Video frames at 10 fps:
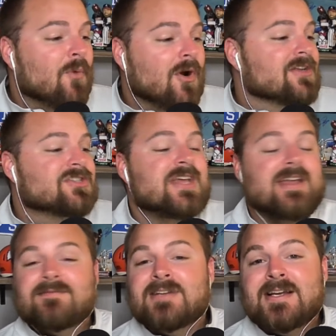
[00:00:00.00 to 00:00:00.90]
we're going to
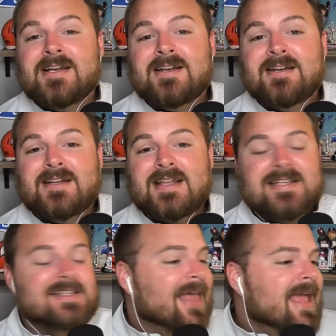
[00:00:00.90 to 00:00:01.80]
see.
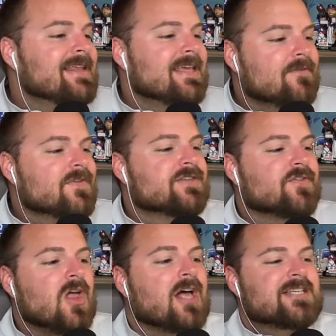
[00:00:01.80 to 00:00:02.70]
Is Lane Kiffin's
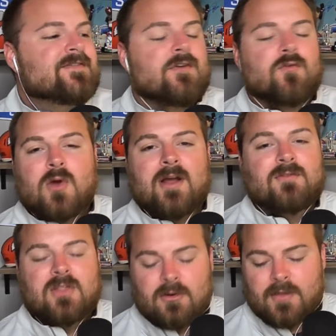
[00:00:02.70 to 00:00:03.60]
philosophy of
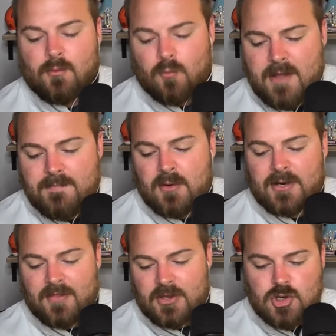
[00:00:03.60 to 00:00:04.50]
literally
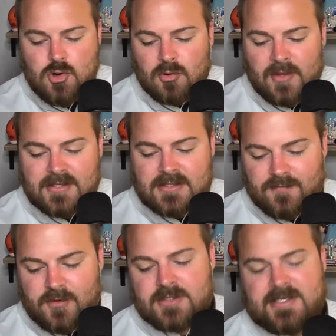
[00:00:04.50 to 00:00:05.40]
rebuilding the nucleus
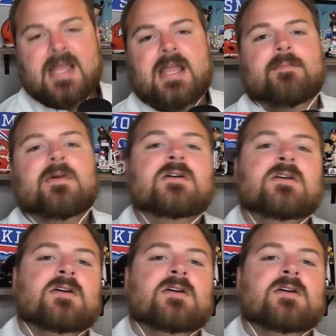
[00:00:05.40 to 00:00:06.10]
of your team